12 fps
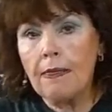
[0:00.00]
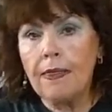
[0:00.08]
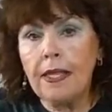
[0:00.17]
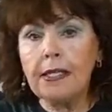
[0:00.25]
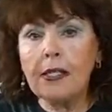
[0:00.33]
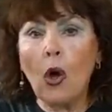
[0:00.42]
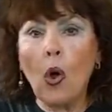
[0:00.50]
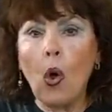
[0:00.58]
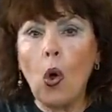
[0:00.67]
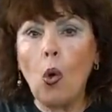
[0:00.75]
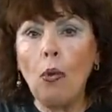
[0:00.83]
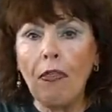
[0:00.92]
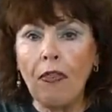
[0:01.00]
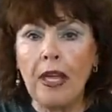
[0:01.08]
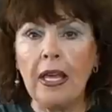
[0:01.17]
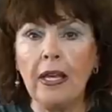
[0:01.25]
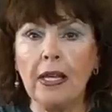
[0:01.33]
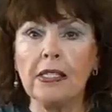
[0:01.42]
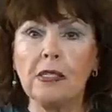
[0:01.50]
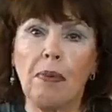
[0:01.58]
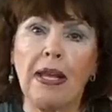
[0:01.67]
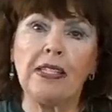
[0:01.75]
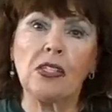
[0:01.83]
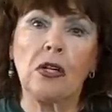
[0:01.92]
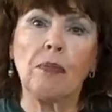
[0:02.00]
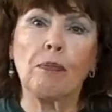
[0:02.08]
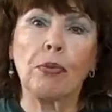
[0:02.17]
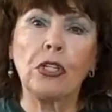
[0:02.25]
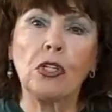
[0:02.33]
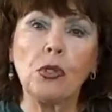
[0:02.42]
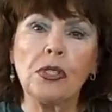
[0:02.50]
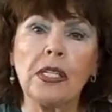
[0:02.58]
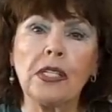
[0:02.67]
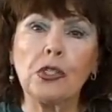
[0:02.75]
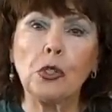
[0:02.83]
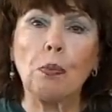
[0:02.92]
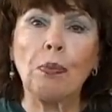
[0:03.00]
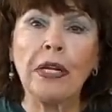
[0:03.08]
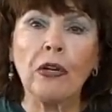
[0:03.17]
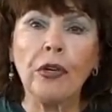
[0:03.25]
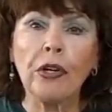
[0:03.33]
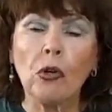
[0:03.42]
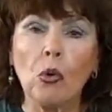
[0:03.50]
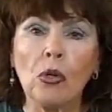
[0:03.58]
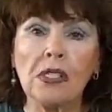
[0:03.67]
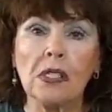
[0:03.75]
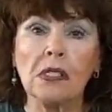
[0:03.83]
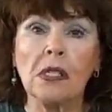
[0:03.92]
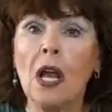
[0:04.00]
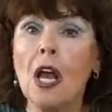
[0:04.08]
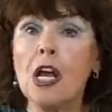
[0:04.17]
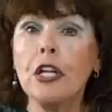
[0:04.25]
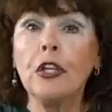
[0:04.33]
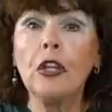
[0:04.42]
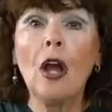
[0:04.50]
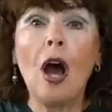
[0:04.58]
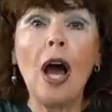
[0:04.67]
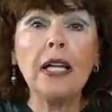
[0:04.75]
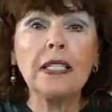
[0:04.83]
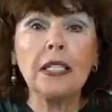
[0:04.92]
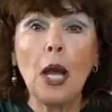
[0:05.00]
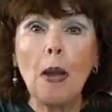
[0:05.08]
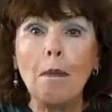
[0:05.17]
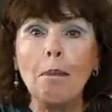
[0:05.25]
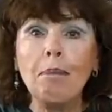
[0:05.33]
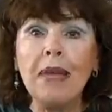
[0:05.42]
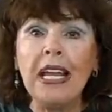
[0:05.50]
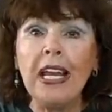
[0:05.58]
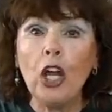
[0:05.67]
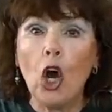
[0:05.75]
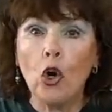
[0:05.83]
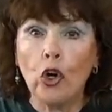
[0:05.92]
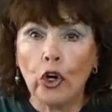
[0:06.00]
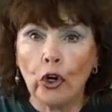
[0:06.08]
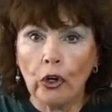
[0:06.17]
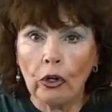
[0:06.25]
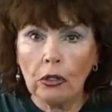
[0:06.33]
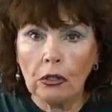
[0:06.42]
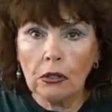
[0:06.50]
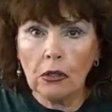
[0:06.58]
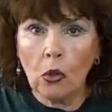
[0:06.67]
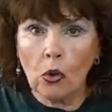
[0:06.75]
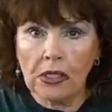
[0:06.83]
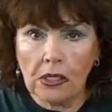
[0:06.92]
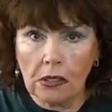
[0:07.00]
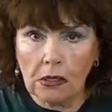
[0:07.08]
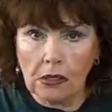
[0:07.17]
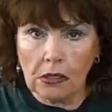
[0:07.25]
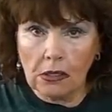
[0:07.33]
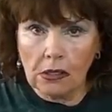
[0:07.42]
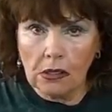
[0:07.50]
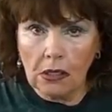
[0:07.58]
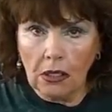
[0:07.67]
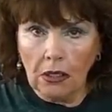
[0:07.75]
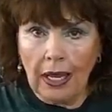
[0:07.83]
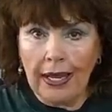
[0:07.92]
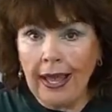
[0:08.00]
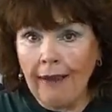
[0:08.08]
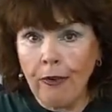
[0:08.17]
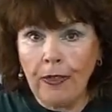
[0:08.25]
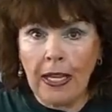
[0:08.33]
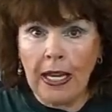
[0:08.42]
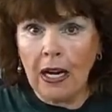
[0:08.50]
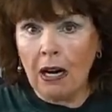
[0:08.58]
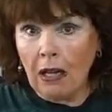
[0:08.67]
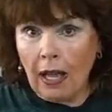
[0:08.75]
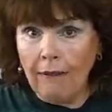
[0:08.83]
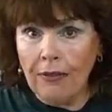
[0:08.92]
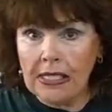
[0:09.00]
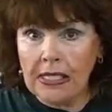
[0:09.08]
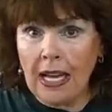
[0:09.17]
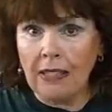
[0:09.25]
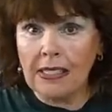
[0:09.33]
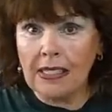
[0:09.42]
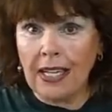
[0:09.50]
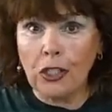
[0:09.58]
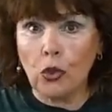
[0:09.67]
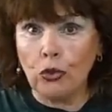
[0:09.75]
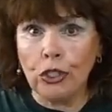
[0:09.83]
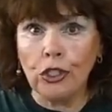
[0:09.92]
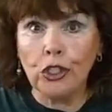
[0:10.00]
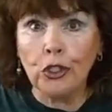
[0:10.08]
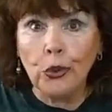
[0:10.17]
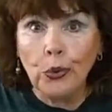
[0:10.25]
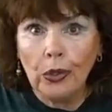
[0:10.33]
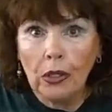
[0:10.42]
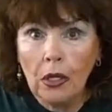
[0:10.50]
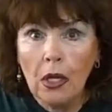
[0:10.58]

this whole thing is based on producing superior horses, not mediocre horses, like everything in our life is now scheduled to do.